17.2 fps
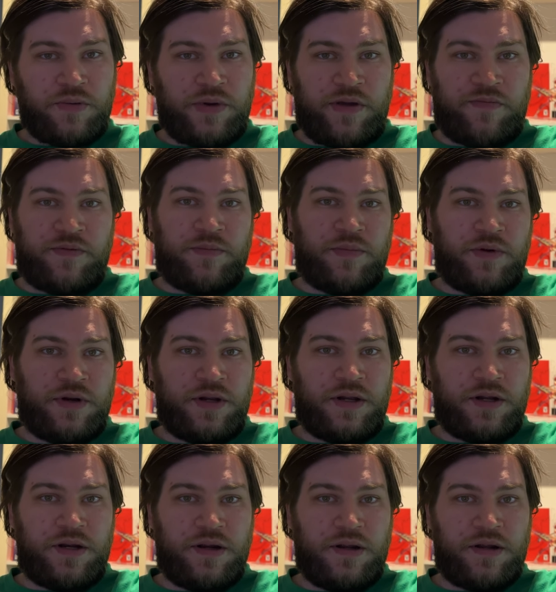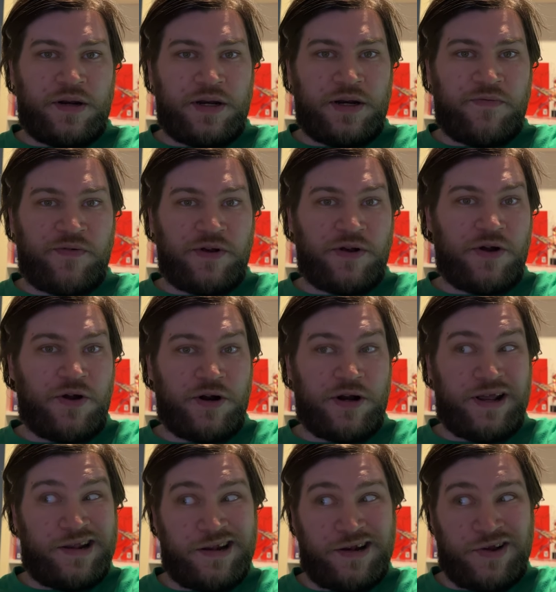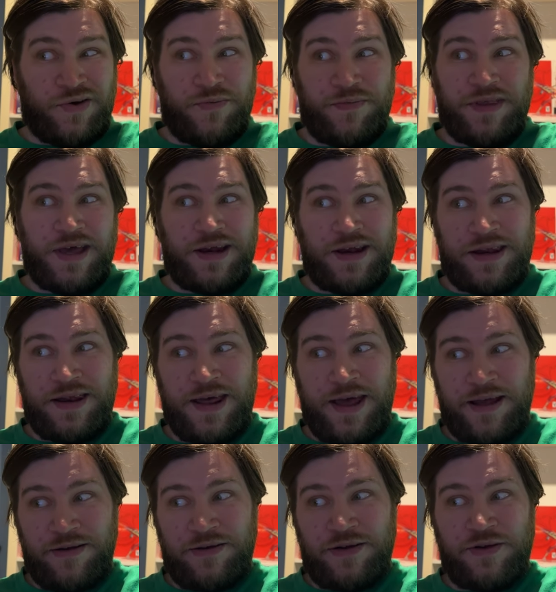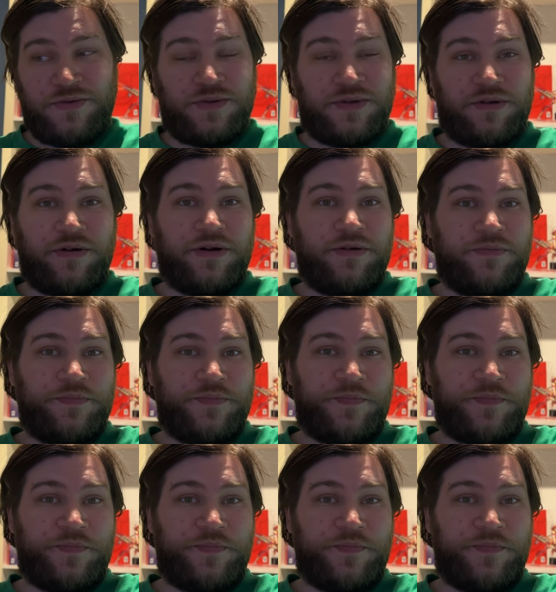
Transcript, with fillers: we have to put it on a different card and hope that that goes through.